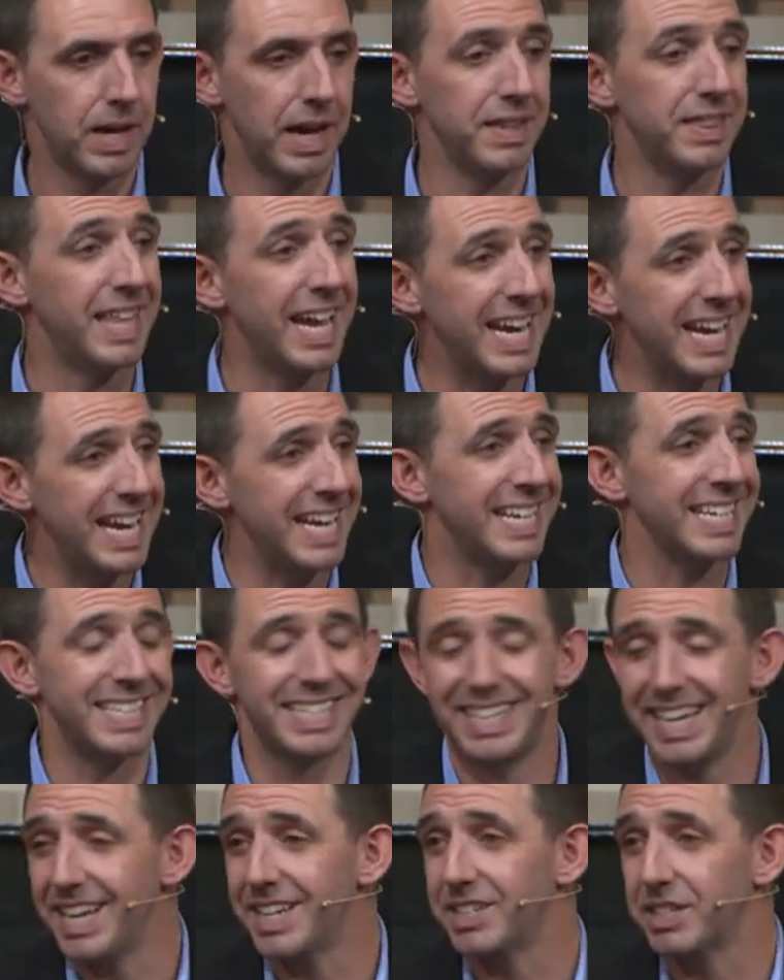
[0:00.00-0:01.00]
And they need to
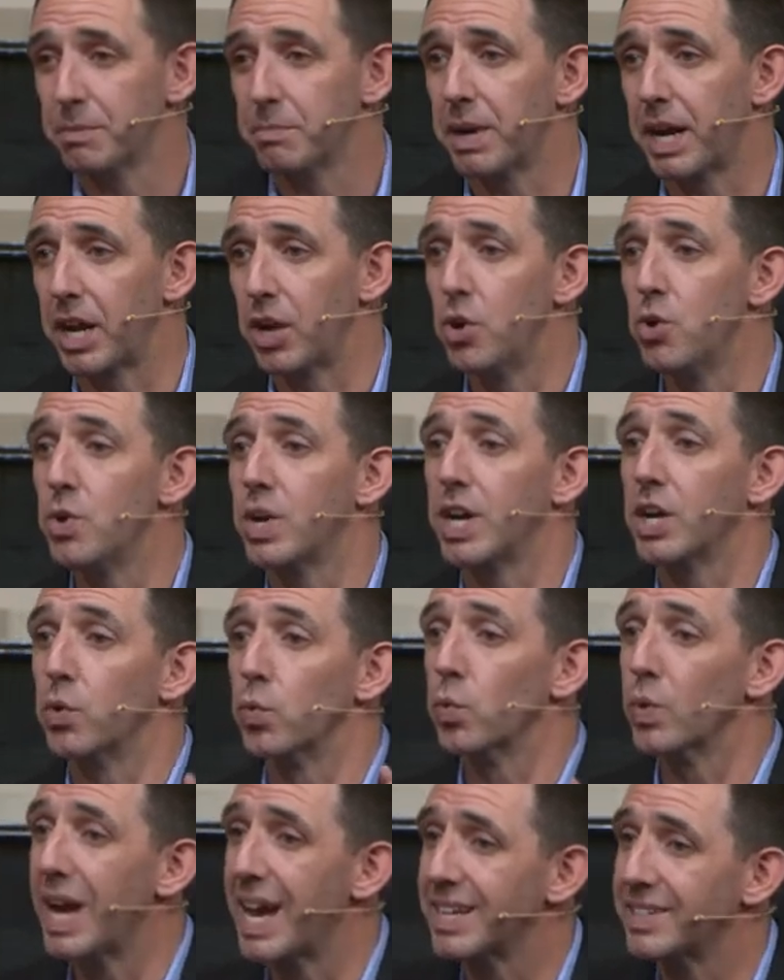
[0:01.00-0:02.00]
see somebody who
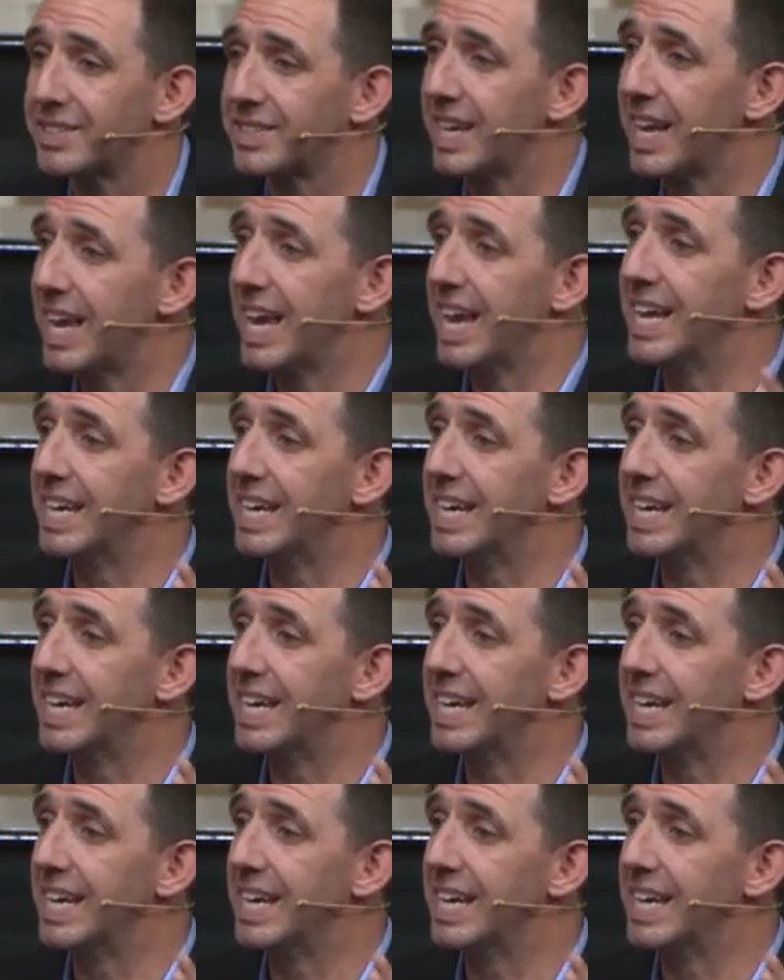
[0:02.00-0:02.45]
can rest